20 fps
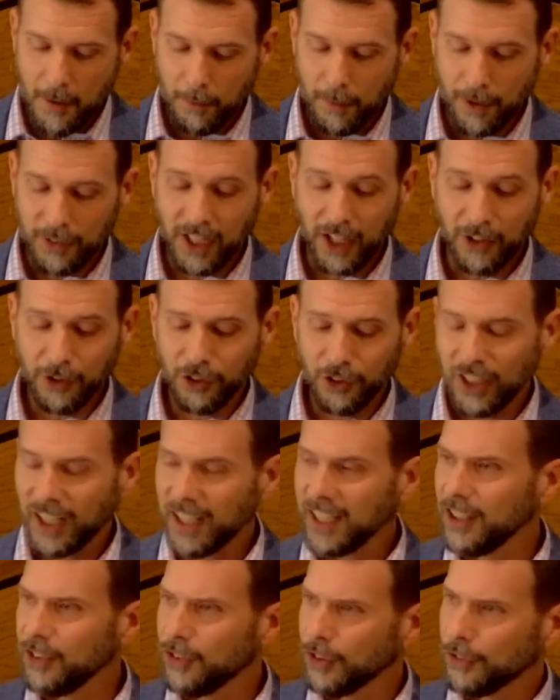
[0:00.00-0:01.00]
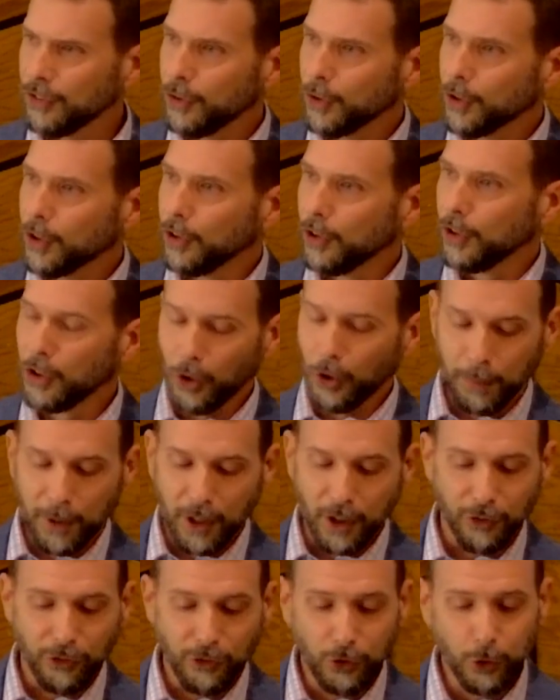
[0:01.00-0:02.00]
But the other day, he just took a little
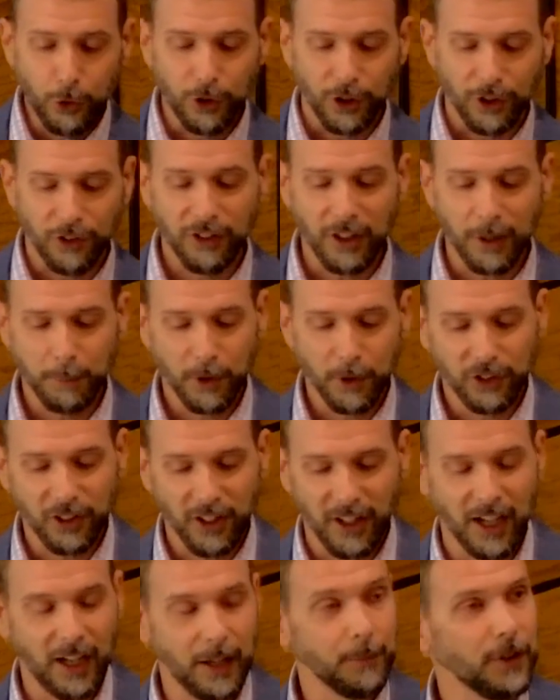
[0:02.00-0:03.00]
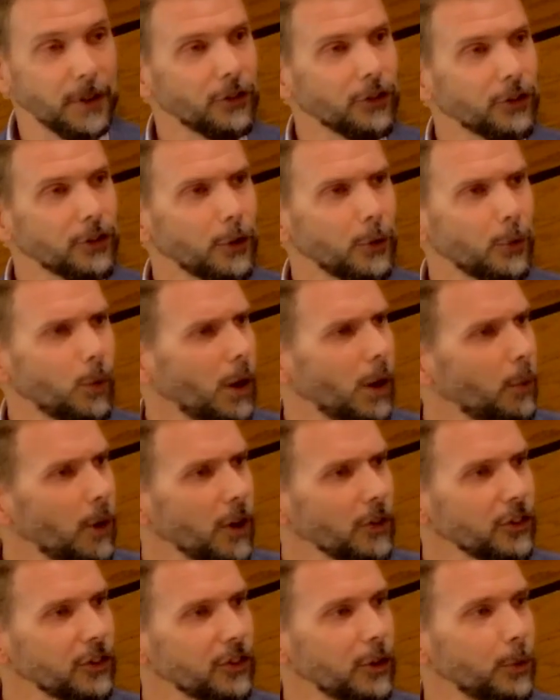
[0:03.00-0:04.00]
bit of food at supper time, and so what
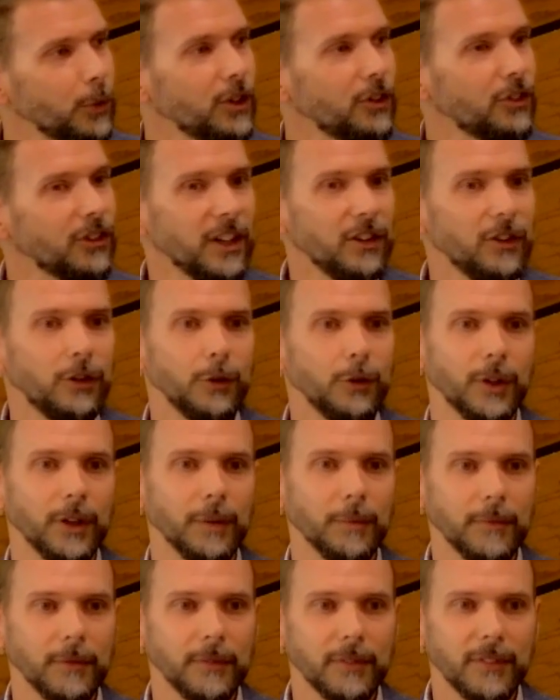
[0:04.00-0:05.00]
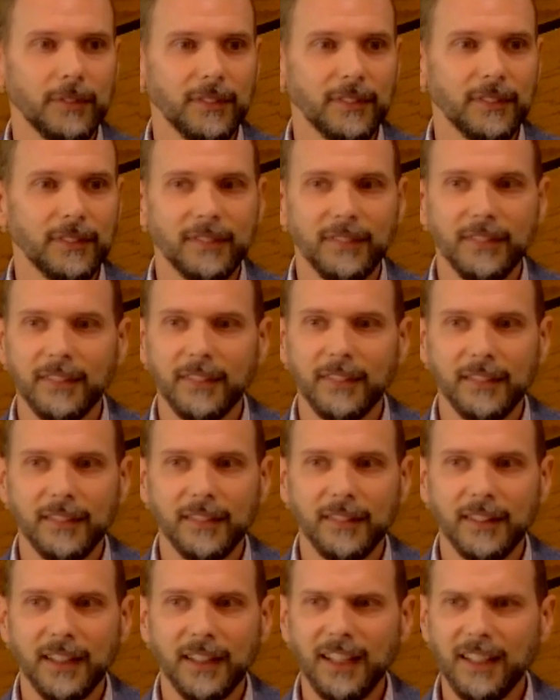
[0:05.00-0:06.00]
was it that we said to him?
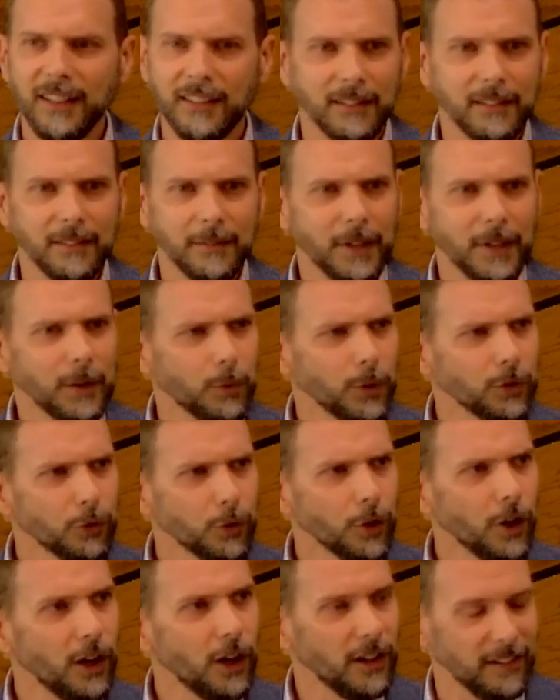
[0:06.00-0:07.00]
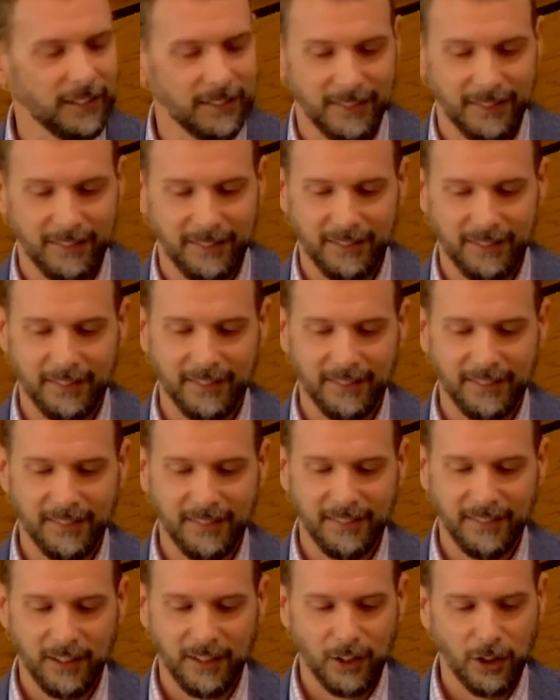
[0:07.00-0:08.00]
Hey, man, what's wrong?
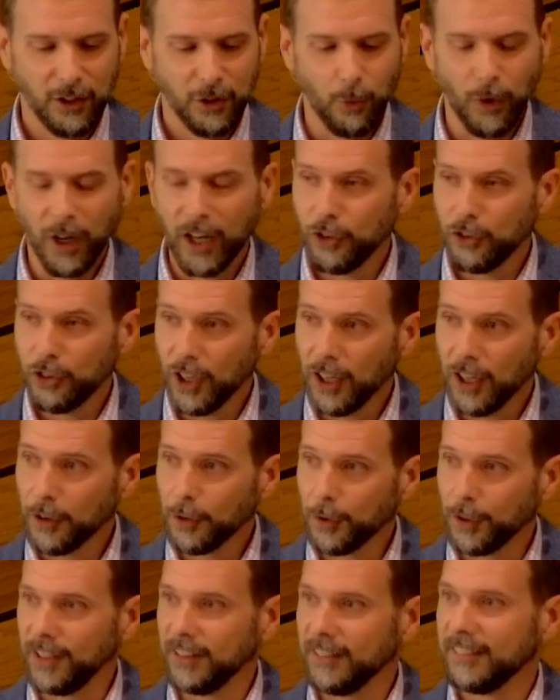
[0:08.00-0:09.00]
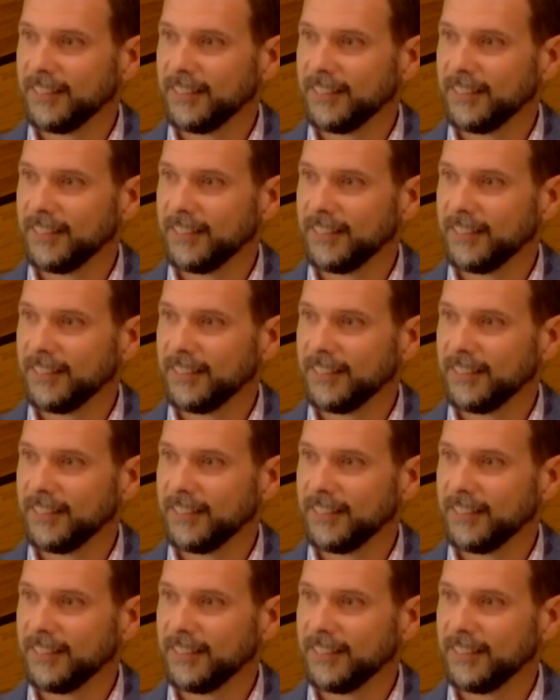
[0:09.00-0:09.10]
Why aren't you hungry?